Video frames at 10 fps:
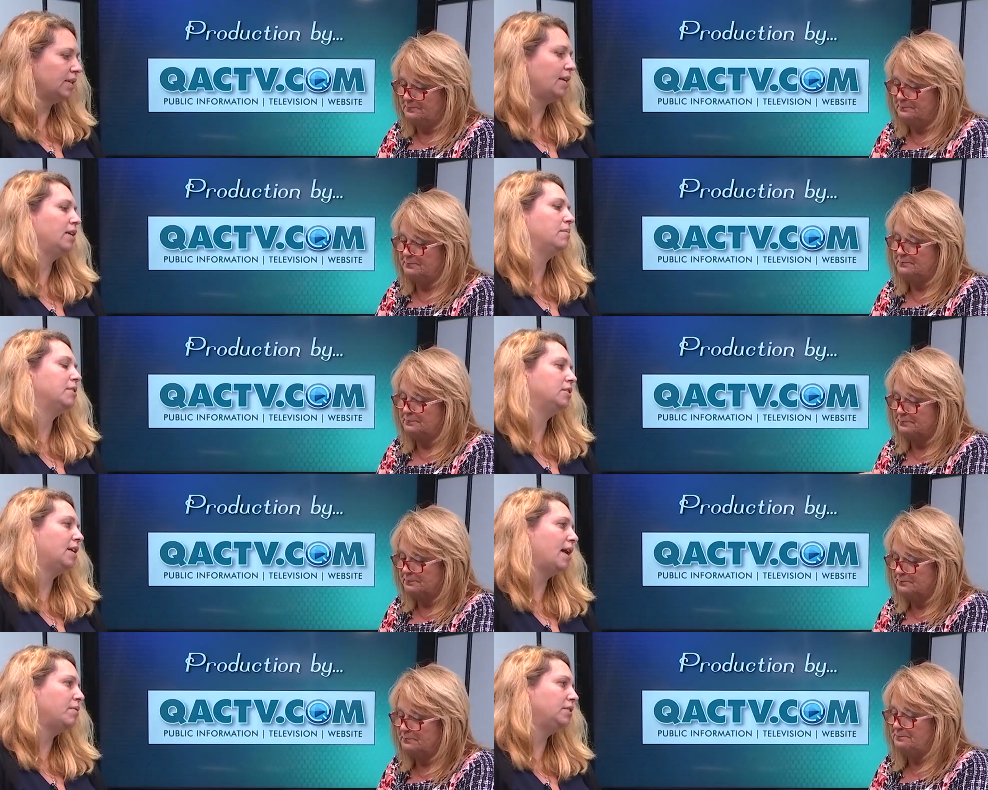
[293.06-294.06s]
Speaker 1: a county commissioner,
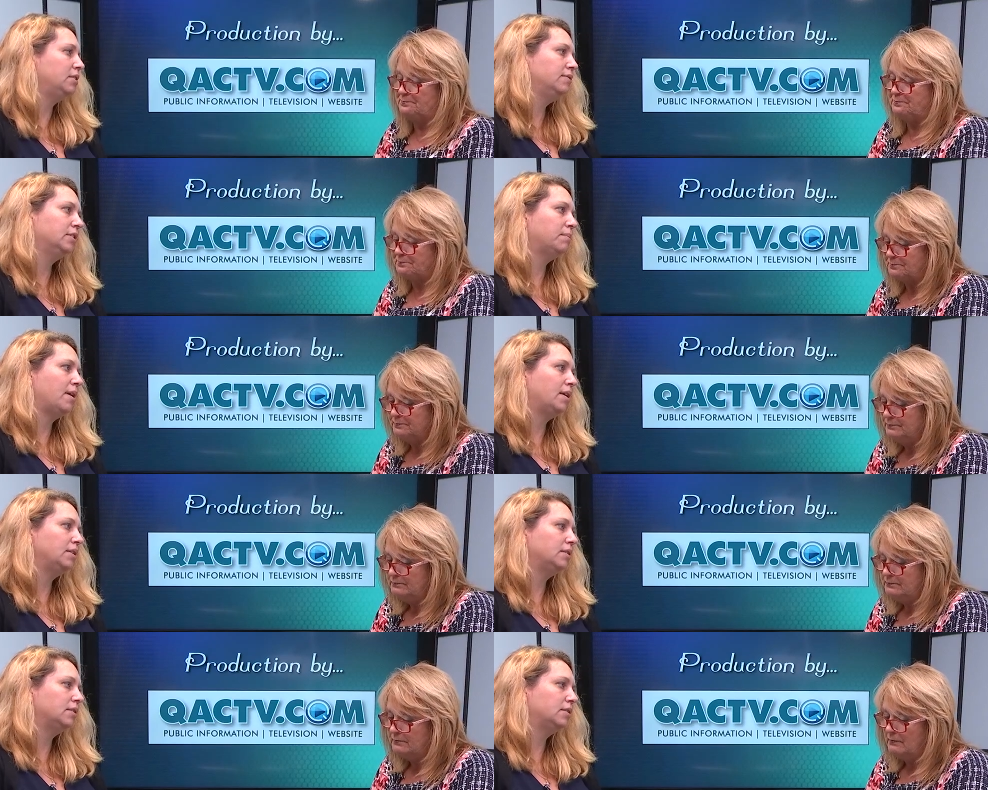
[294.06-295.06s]
how would you
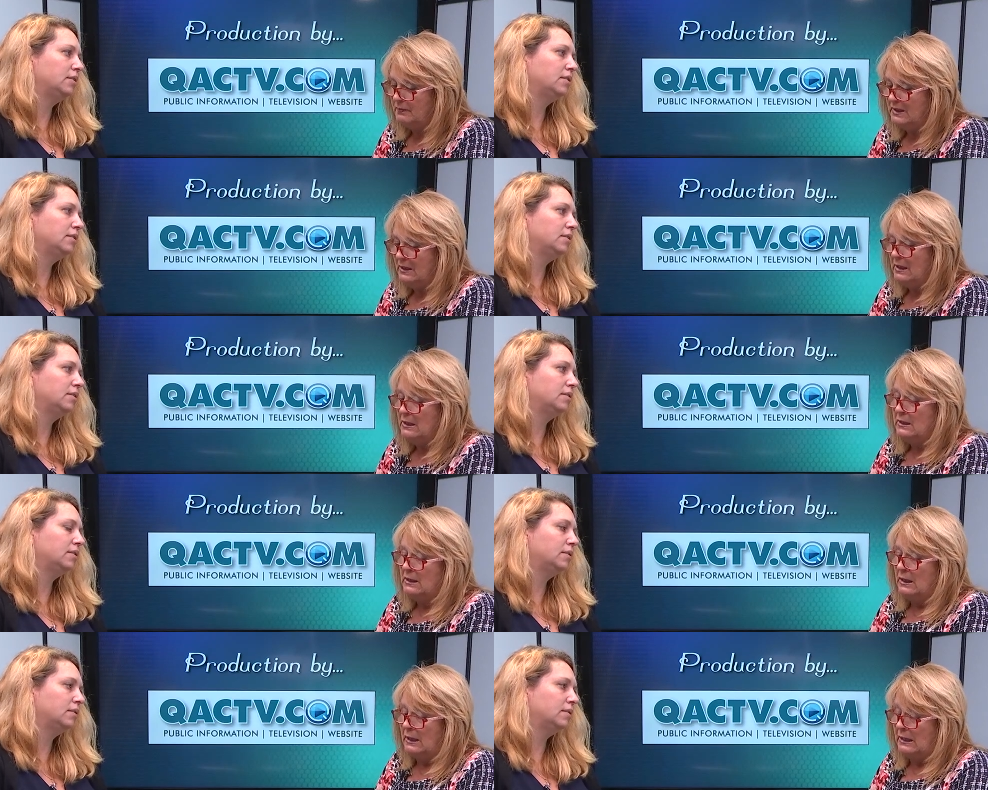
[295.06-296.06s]
respond?
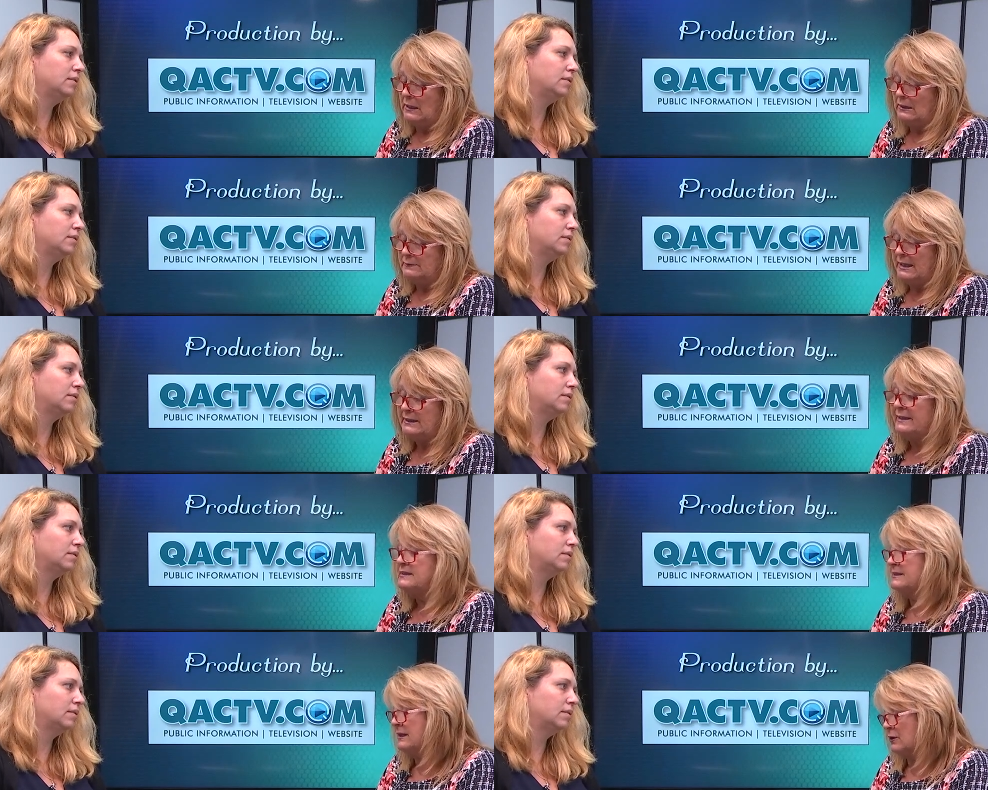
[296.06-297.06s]
Speaker 2: Um,
Speaker 1: I'd like
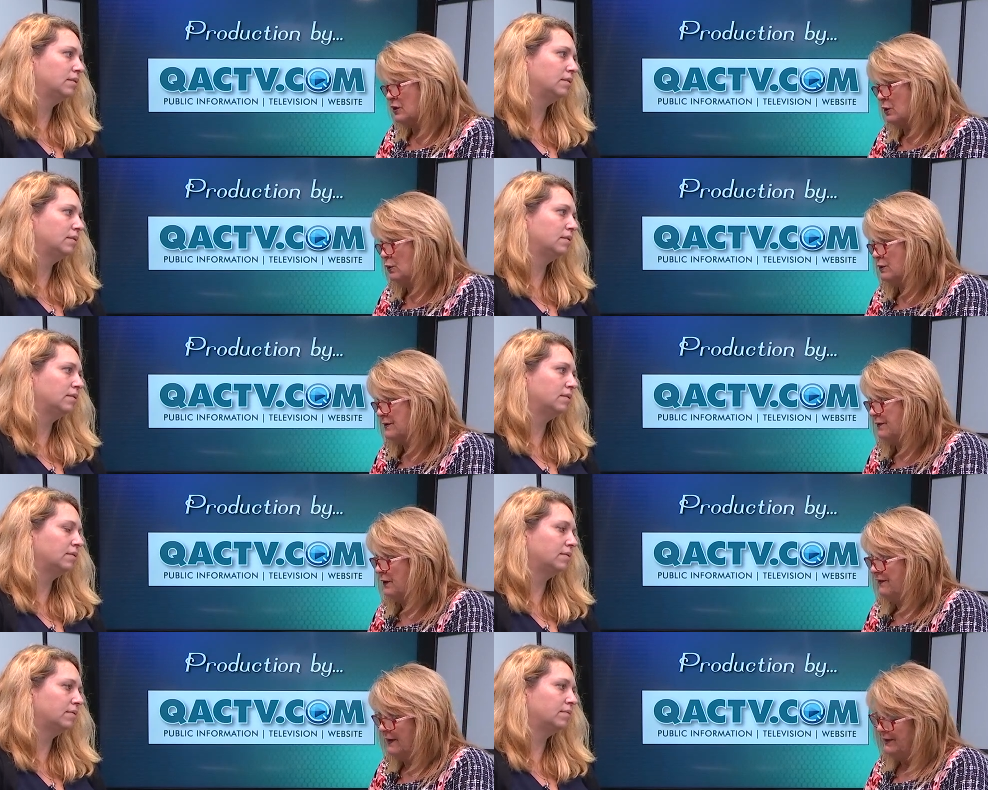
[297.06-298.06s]
Speaker 2: to see our schools
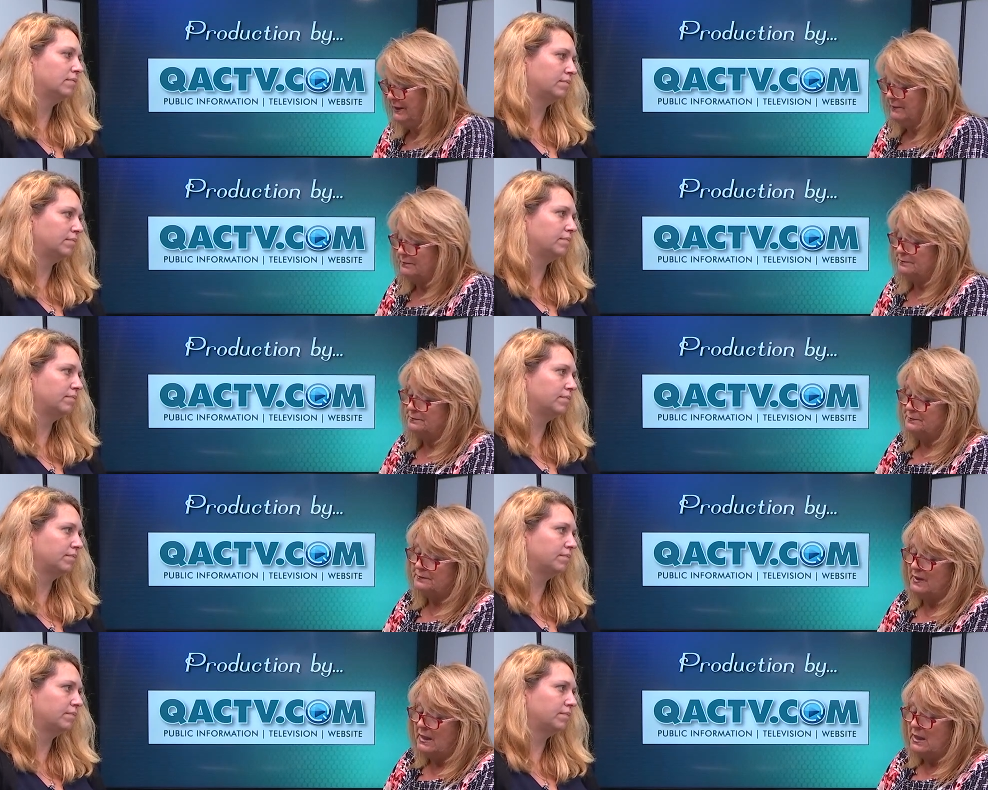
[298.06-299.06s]
fully funded,
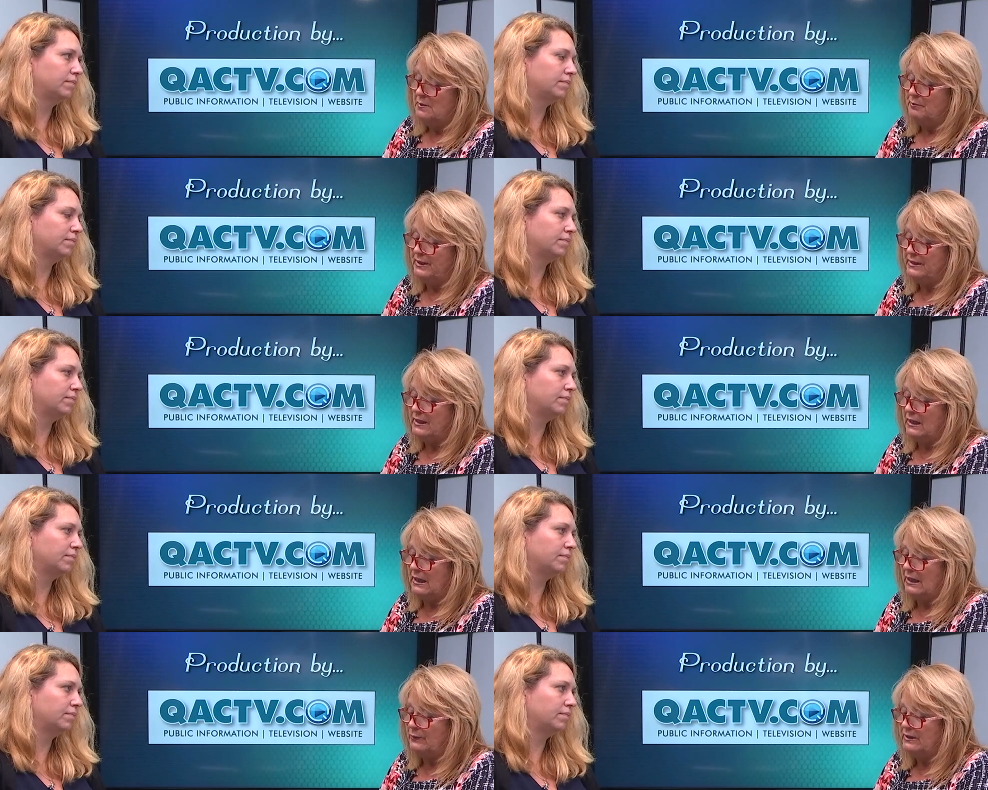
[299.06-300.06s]
but
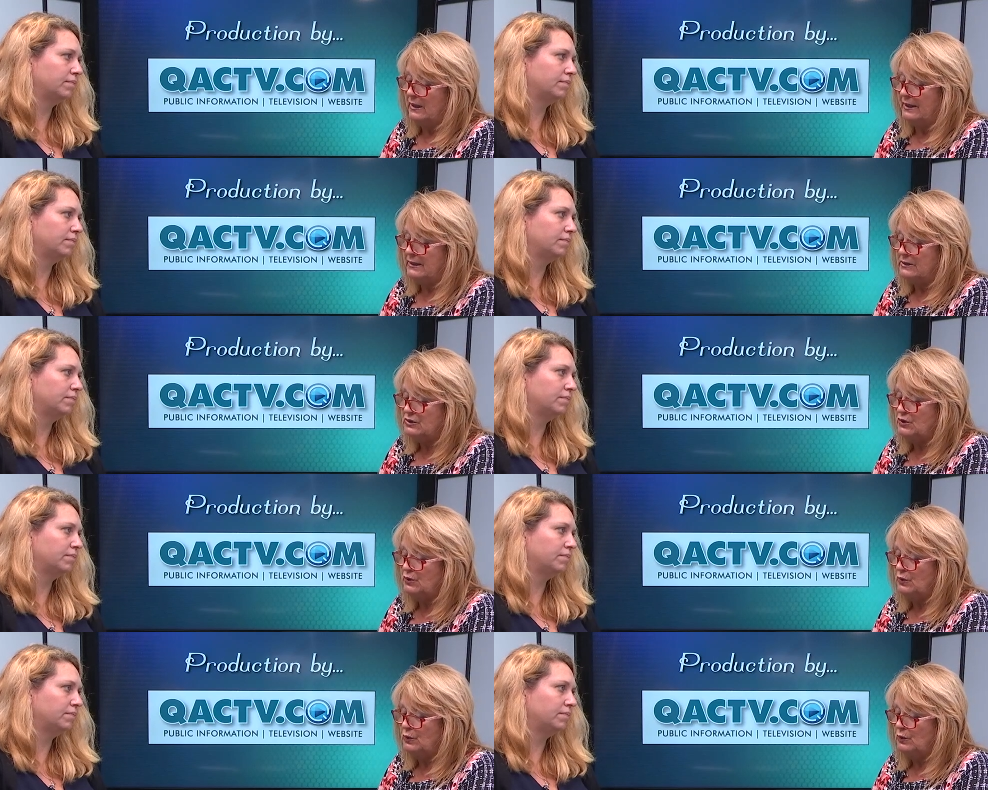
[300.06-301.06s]
I would like
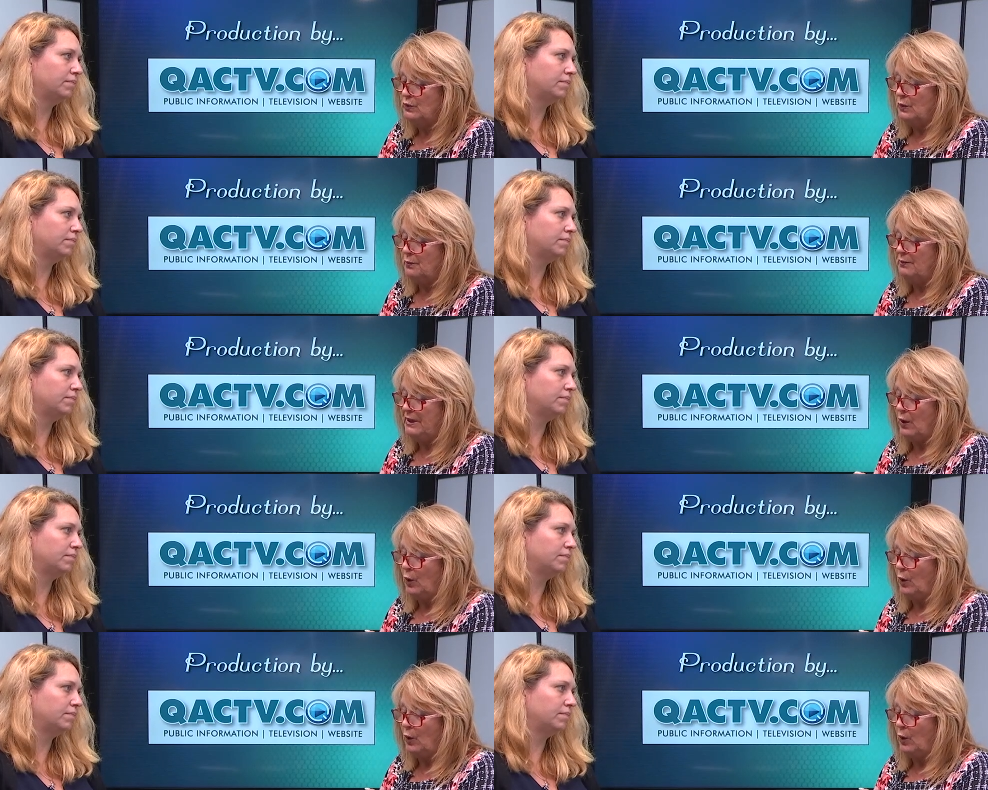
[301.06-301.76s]
to be